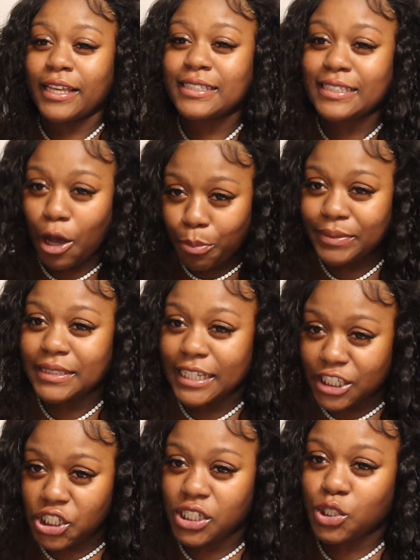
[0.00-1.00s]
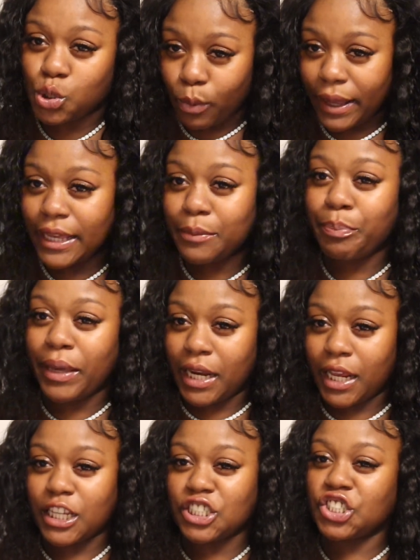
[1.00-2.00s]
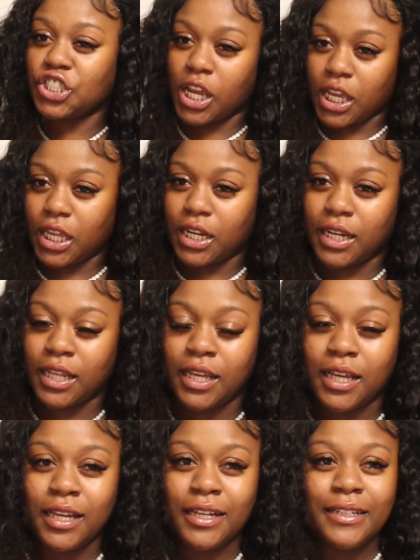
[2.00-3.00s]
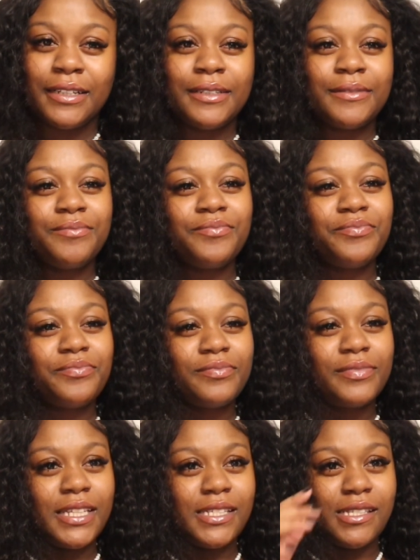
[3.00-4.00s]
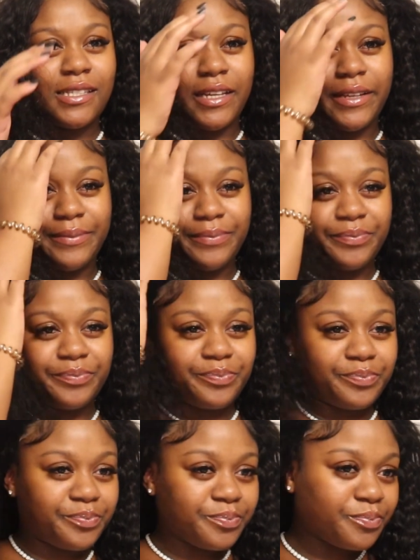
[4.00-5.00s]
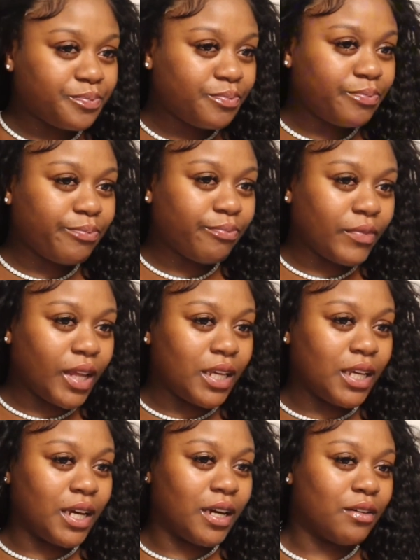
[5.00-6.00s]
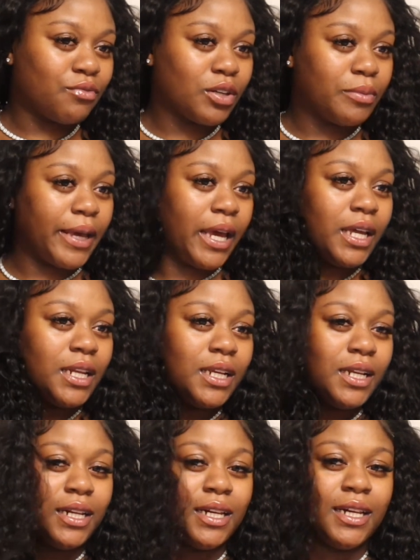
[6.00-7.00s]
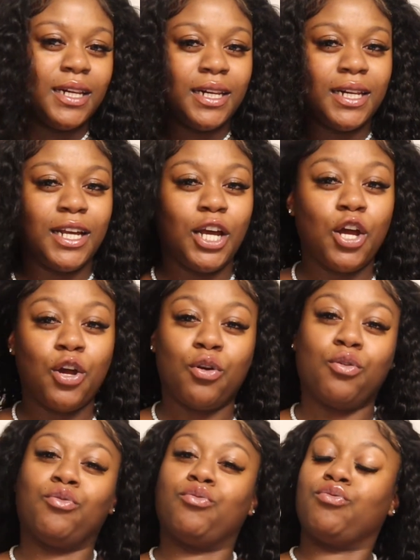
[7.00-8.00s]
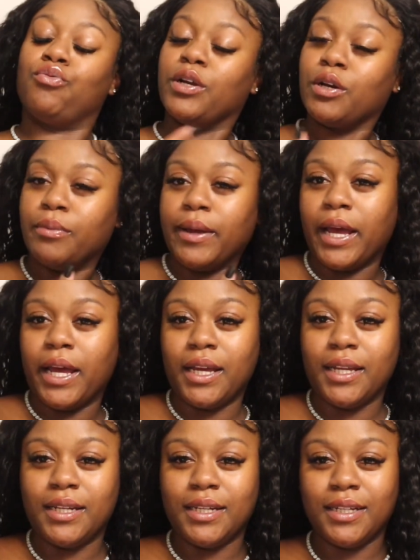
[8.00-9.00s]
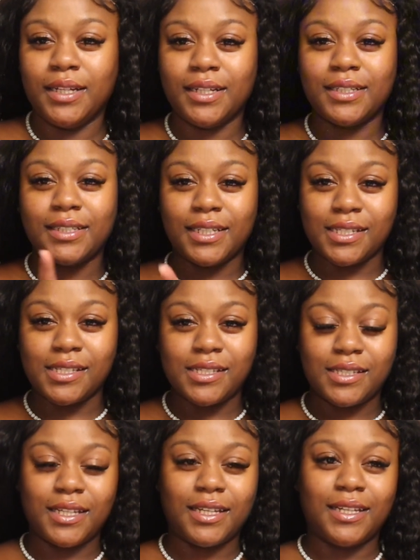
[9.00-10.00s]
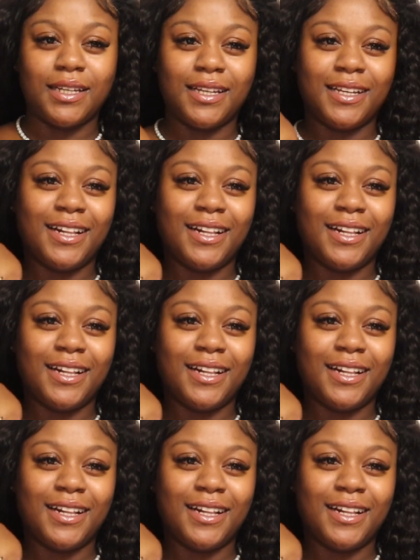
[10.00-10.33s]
scalp is itching and sweating, panicked and shaking. This is it. Yeah, real bad. Real bad. This is it.